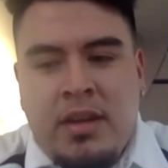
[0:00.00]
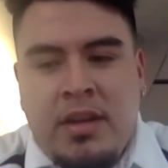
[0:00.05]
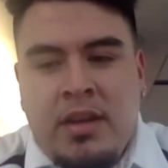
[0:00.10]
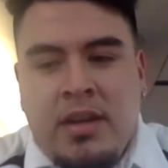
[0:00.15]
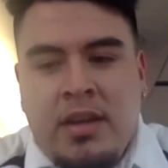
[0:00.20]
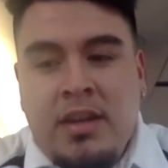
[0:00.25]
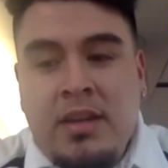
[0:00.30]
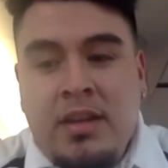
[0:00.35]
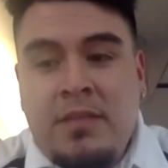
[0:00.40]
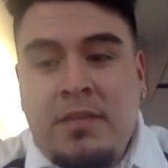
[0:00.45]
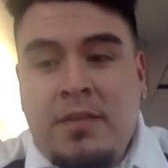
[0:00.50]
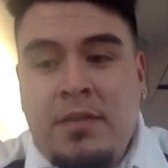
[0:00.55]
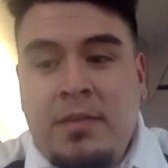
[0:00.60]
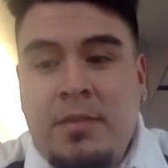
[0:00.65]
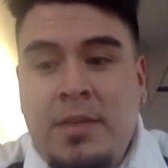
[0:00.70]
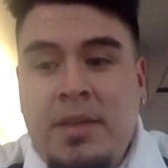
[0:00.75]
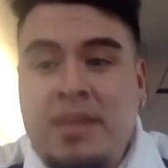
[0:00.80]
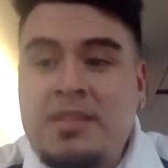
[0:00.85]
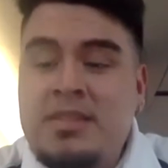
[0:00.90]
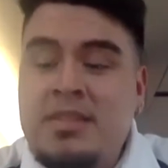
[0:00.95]
And if I'm
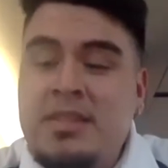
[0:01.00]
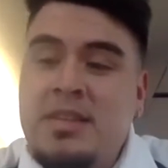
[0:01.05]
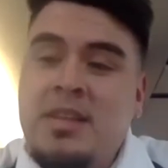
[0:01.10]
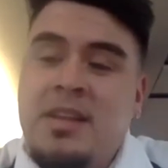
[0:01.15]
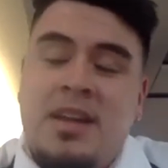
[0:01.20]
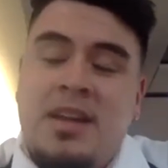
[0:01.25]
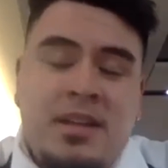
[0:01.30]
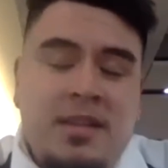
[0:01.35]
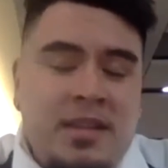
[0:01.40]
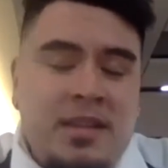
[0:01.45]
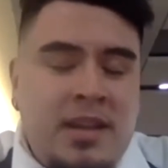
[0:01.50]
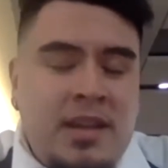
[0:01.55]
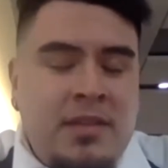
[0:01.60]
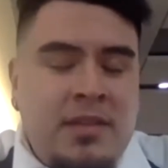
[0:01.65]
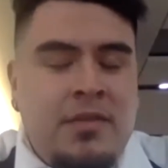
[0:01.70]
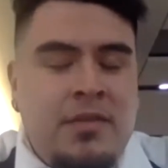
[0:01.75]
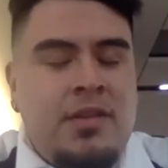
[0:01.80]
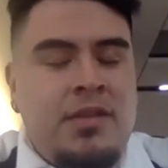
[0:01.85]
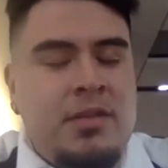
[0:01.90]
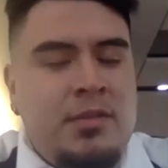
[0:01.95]
actually not at the
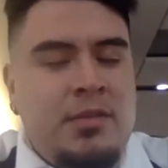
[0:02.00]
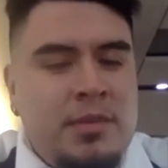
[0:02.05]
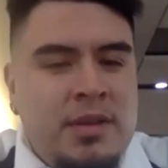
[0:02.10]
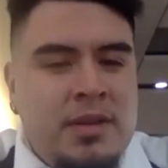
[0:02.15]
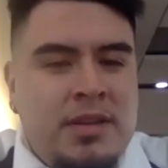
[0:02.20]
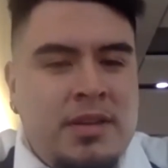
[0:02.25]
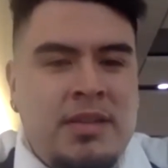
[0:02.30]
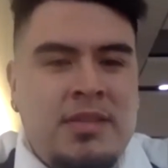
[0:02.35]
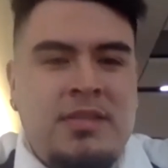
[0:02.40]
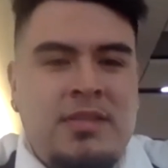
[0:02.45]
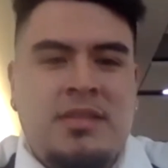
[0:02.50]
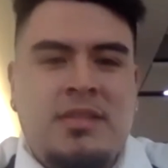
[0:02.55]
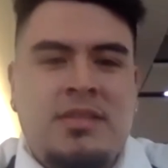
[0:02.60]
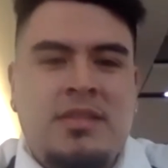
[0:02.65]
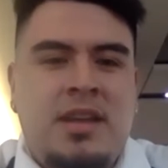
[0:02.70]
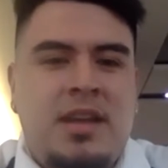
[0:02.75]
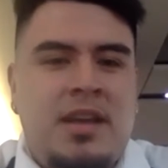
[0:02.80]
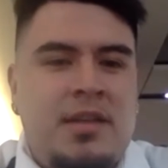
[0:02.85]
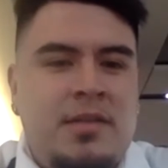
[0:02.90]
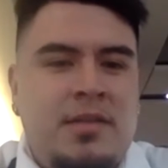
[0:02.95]
library on the weekends, because
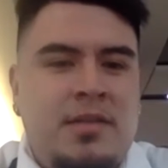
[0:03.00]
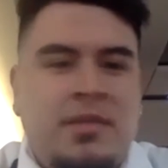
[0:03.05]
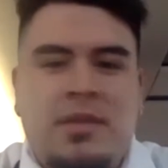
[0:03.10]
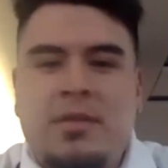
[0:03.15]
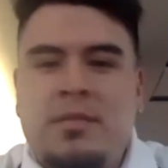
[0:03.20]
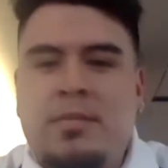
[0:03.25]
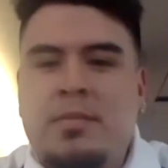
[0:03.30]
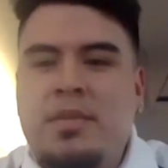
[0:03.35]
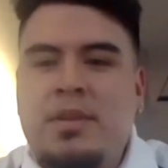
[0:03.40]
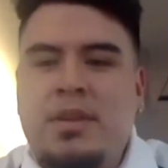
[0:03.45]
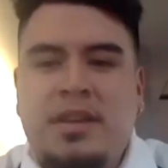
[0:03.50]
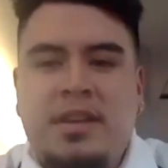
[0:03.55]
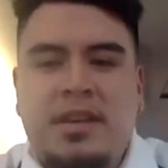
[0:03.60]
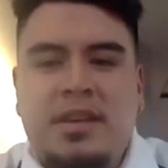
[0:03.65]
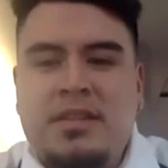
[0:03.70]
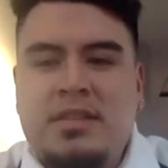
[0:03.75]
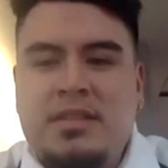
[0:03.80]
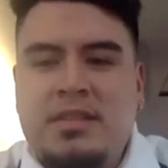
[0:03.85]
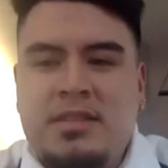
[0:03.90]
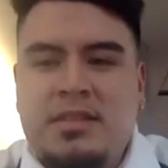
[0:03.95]
I have a pretty
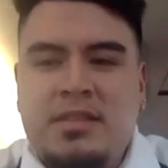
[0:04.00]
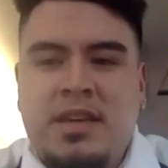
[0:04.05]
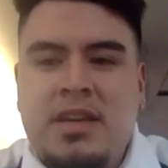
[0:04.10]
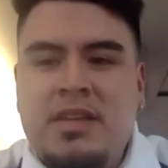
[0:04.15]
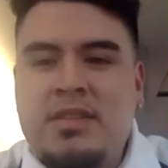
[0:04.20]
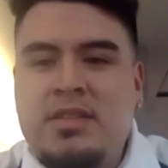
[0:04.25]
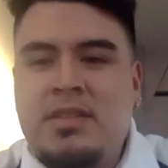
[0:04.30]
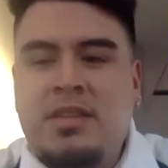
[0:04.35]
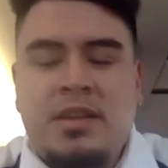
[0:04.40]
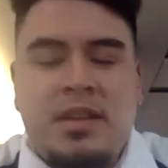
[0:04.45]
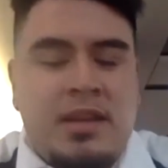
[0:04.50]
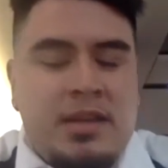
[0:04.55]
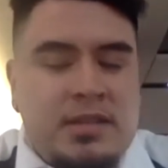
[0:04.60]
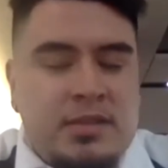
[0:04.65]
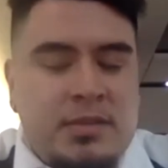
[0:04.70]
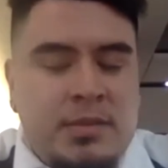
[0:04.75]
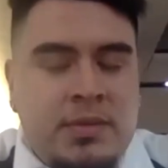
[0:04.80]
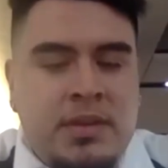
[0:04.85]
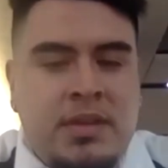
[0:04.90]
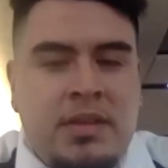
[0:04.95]
easy schedule the next
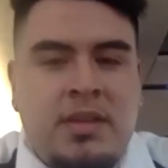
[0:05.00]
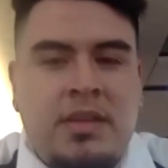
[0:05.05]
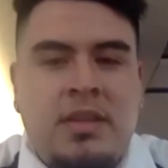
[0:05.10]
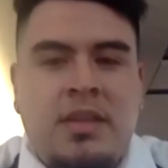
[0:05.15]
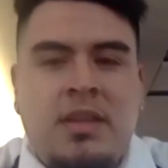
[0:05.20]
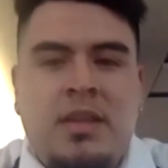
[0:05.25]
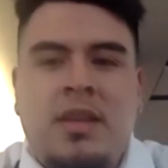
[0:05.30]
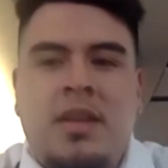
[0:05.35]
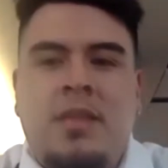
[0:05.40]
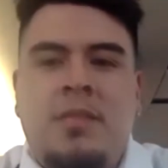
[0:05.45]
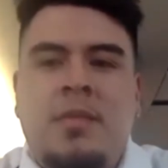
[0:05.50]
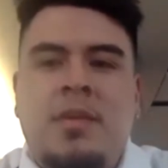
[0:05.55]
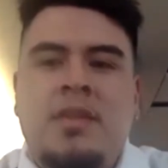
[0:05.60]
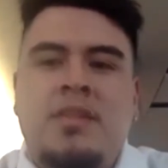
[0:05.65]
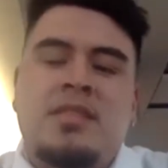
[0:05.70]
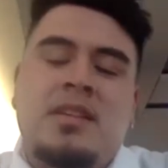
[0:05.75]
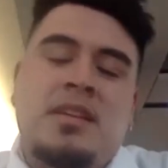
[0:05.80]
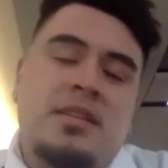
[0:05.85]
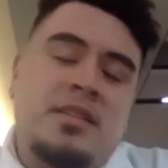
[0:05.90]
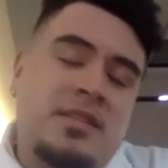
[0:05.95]
weekend, then I'm
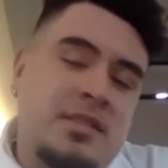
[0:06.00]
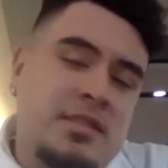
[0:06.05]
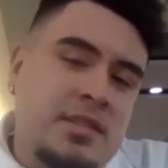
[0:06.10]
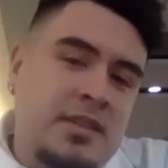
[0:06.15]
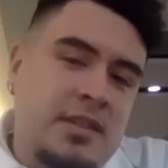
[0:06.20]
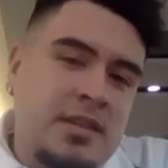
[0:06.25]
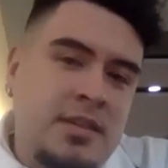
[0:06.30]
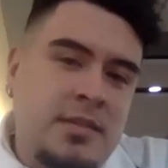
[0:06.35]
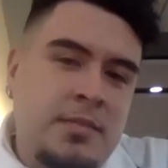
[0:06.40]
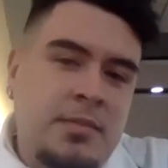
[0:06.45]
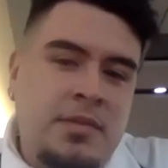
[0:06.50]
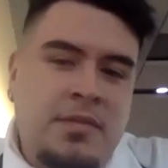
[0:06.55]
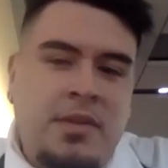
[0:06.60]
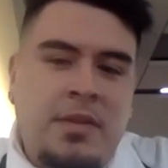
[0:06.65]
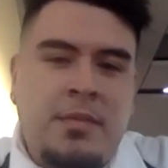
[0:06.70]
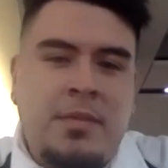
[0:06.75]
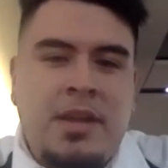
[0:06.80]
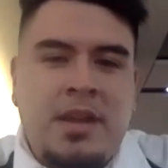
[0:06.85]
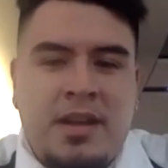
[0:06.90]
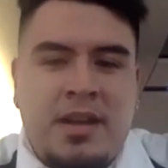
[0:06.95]
actually at the gym. If
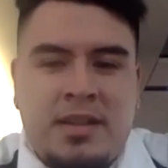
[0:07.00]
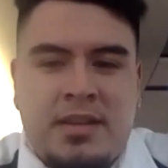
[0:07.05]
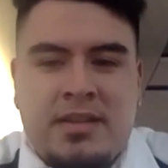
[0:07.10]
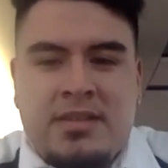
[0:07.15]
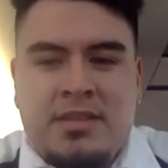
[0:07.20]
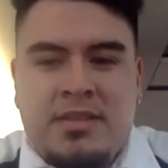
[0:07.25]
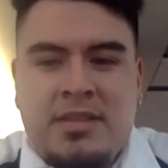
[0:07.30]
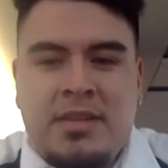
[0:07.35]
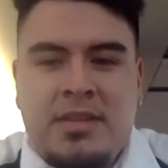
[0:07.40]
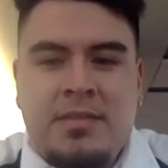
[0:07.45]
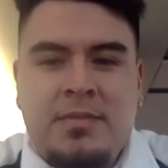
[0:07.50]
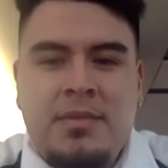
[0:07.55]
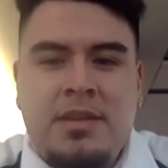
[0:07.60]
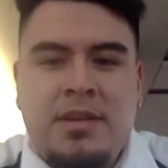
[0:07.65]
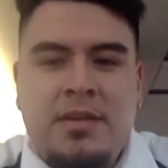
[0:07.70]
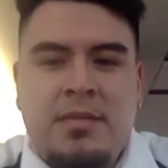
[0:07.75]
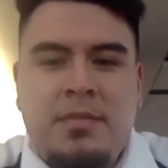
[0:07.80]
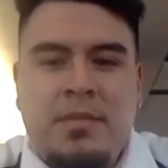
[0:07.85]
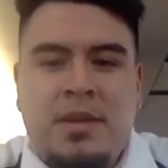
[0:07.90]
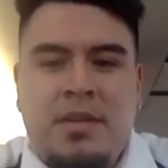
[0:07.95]
I'm not at the gym, then
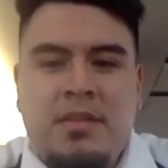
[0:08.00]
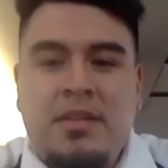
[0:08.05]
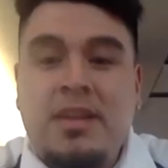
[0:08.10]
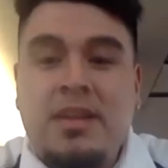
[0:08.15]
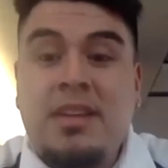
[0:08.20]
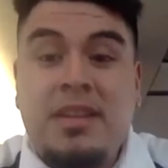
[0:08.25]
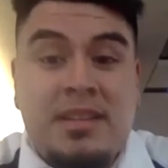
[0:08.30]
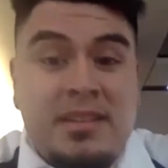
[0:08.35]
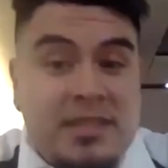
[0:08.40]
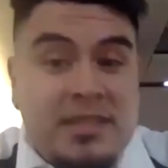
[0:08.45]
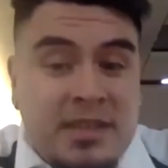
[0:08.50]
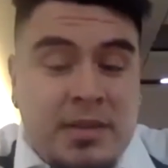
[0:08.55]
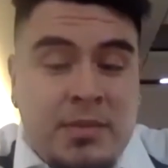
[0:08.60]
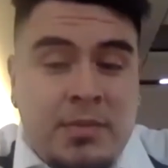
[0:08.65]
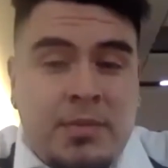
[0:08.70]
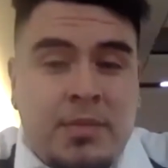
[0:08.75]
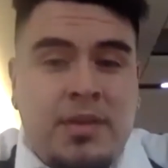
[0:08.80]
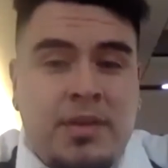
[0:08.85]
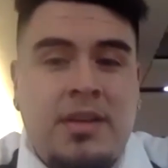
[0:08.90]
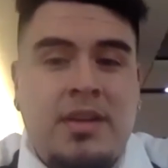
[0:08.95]
I'm out eating
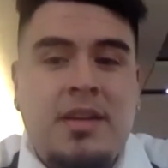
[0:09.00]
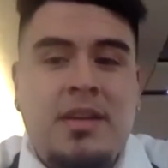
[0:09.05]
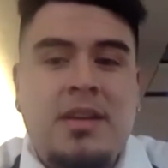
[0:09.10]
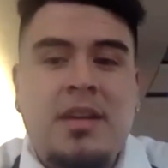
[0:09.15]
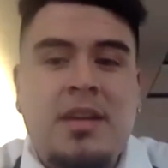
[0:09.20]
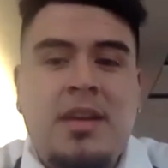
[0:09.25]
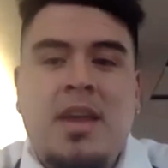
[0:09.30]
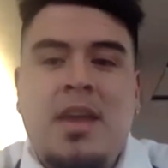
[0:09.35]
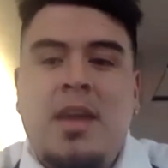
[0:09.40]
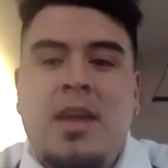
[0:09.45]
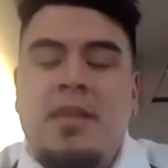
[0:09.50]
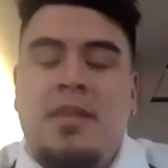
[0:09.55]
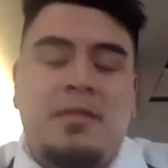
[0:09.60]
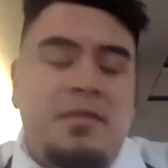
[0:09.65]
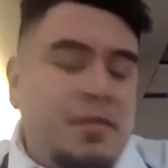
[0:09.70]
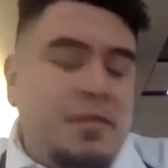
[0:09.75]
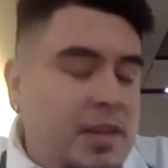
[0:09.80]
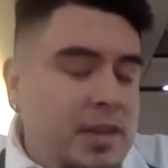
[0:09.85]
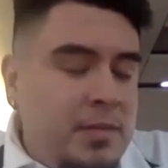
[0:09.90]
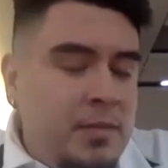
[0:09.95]
somewhere, the
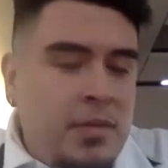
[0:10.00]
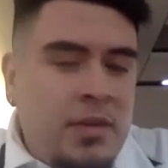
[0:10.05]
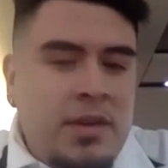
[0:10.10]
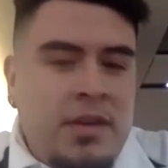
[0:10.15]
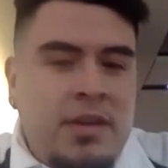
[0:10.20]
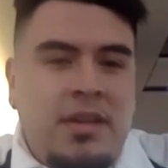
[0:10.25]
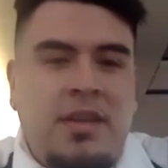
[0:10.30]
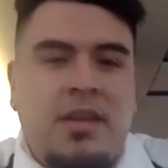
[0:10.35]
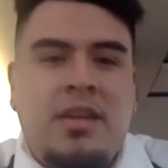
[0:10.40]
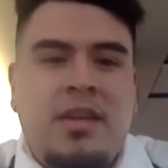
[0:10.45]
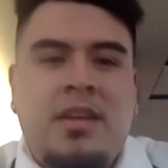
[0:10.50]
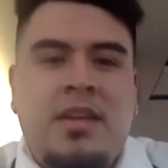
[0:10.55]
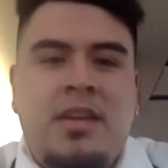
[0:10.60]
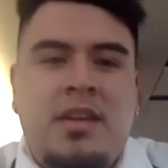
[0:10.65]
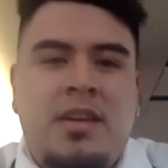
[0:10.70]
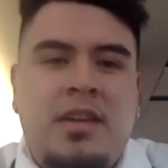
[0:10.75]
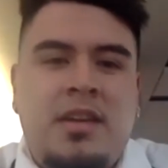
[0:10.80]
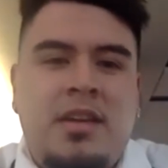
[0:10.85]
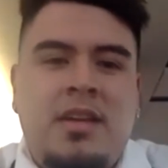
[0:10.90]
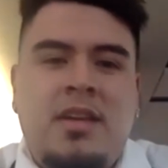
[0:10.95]
flea
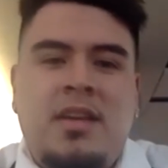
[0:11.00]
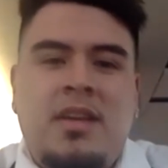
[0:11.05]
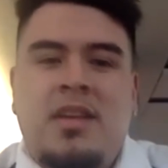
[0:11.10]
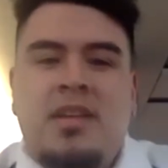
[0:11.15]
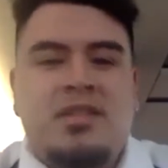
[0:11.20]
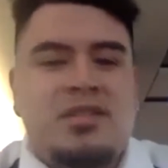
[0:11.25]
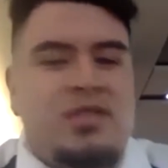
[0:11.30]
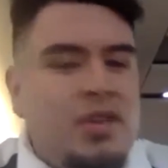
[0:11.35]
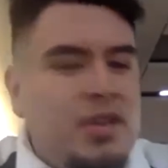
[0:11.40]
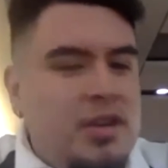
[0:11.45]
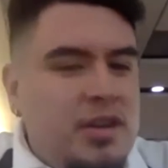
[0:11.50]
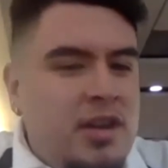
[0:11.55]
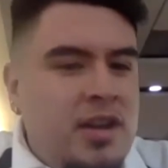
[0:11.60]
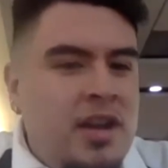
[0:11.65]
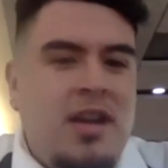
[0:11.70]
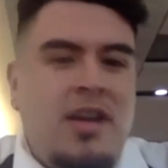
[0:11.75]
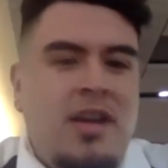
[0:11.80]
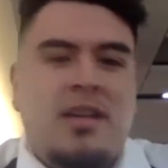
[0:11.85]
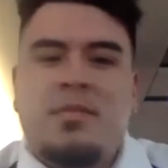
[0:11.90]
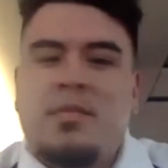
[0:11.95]
market,
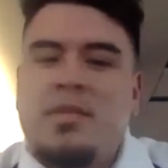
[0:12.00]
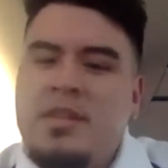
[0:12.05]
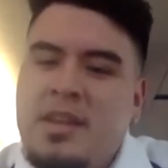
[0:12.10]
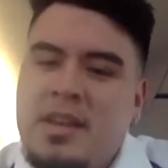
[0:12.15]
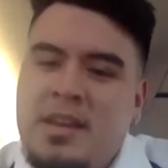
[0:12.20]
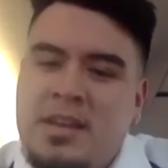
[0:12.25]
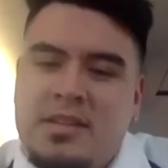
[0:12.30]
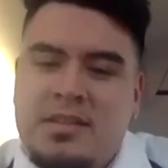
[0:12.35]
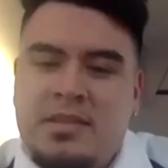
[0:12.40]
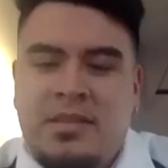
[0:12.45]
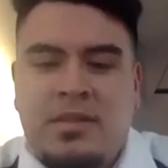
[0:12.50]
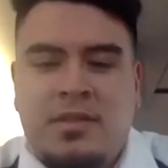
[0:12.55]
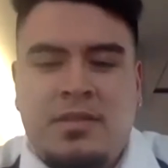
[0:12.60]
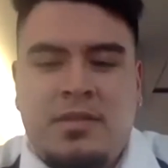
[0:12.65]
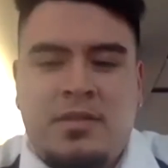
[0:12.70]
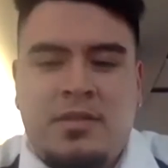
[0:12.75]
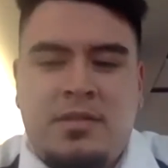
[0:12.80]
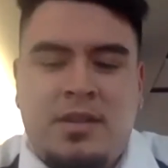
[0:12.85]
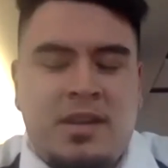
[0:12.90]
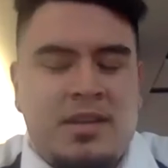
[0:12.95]
Turlock,
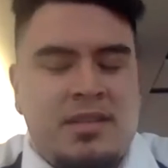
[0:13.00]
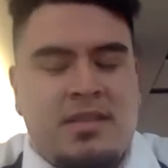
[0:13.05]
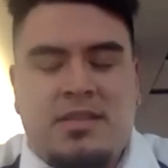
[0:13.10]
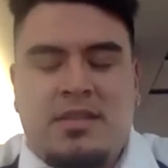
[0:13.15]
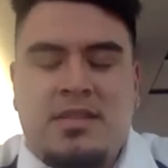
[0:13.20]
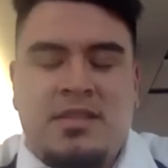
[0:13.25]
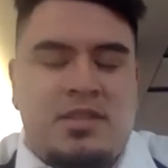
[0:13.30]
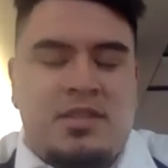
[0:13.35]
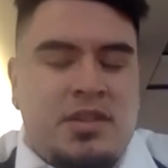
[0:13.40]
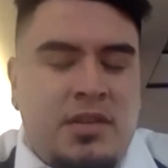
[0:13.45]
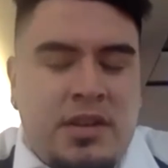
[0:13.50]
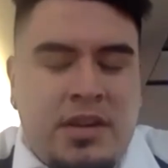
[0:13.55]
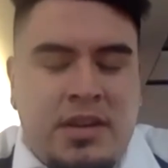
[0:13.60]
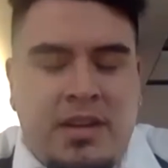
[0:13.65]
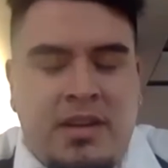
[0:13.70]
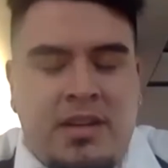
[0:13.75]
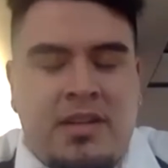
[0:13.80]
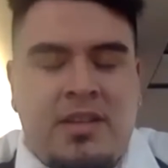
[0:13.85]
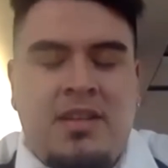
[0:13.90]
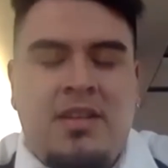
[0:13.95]
Modesto. I just enjoy
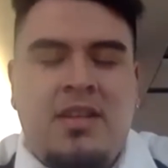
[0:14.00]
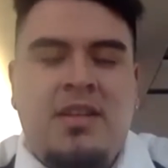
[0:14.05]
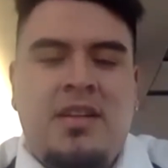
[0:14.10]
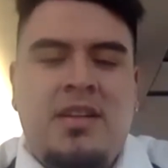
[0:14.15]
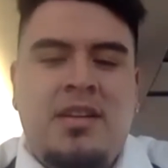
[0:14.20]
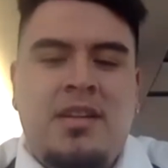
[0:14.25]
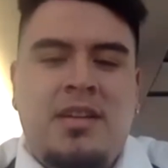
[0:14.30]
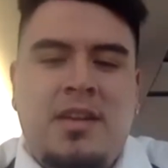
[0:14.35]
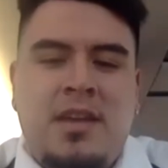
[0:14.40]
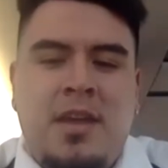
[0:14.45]
eating a lot.